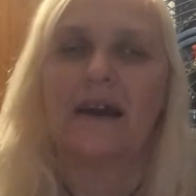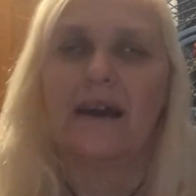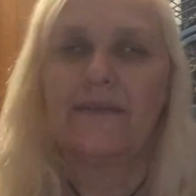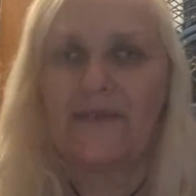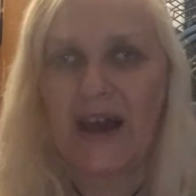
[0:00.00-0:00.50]

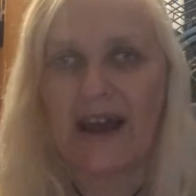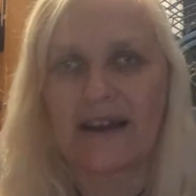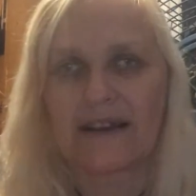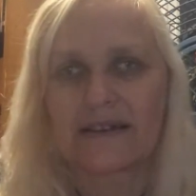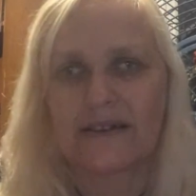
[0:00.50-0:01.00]
In
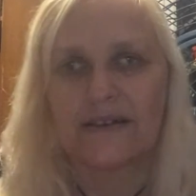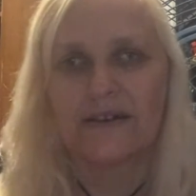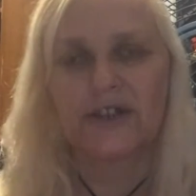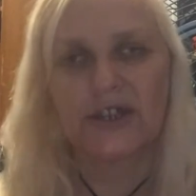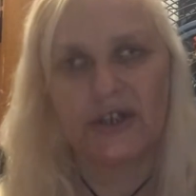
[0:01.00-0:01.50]
fact,
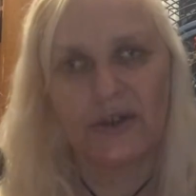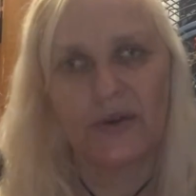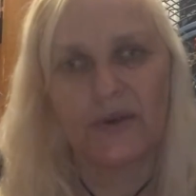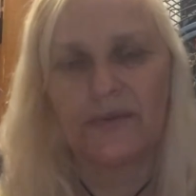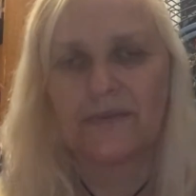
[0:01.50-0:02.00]
do you know,